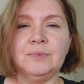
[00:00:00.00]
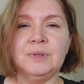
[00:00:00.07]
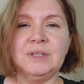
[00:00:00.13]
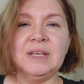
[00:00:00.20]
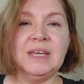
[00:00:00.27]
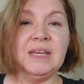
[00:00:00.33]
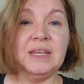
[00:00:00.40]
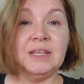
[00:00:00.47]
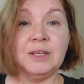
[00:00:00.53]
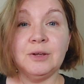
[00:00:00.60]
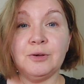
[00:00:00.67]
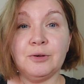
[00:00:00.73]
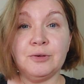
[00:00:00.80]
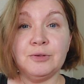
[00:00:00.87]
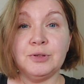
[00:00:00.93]
teen
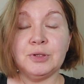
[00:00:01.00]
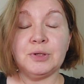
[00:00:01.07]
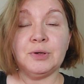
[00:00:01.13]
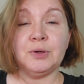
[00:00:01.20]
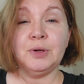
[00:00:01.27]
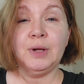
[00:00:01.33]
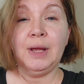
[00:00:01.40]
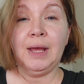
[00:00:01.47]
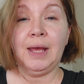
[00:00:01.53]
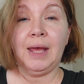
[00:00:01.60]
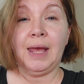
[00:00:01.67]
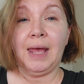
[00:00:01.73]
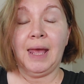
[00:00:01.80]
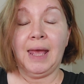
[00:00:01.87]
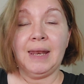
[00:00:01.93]
years or
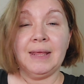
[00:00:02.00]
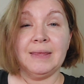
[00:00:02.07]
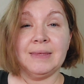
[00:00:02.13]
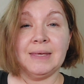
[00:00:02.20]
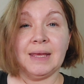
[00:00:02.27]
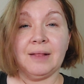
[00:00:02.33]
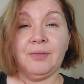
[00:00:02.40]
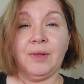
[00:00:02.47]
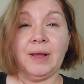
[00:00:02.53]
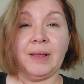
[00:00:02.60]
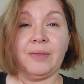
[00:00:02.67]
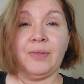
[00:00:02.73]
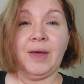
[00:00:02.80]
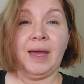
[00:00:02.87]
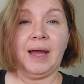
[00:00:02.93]
anything
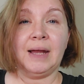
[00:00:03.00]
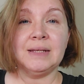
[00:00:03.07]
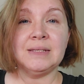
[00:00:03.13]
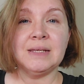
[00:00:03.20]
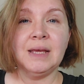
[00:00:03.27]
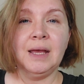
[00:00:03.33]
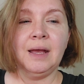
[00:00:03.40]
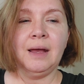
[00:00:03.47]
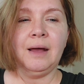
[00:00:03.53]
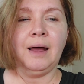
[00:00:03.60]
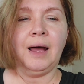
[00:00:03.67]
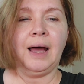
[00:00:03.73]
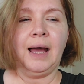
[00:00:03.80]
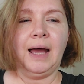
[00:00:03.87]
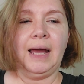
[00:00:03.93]
like that.
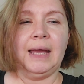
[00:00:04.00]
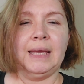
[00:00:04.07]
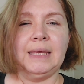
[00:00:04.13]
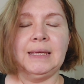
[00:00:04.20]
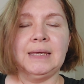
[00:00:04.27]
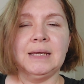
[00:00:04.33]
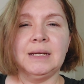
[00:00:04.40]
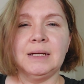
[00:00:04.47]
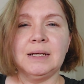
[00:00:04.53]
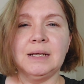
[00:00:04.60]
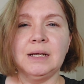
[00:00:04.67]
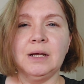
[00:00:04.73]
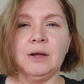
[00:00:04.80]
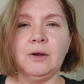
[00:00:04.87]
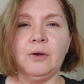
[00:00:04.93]
I
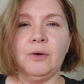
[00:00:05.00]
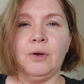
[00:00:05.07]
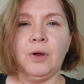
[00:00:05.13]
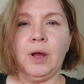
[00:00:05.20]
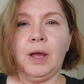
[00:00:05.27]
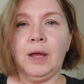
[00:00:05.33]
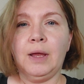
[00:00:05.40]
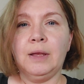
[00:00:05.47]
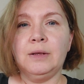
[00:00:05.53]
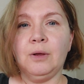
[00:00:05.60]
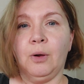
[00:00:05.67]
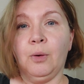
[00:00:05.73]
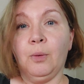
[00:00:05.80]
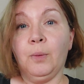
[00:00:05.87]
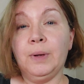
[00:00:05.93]
had
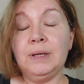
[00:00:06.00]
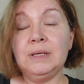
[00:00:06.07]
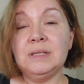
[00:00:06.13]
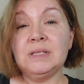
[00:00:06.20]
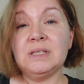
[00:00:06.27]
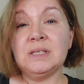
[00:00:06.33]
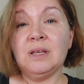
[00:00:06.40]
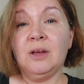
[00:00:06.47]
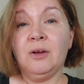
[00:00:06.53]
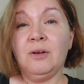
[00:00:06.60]
always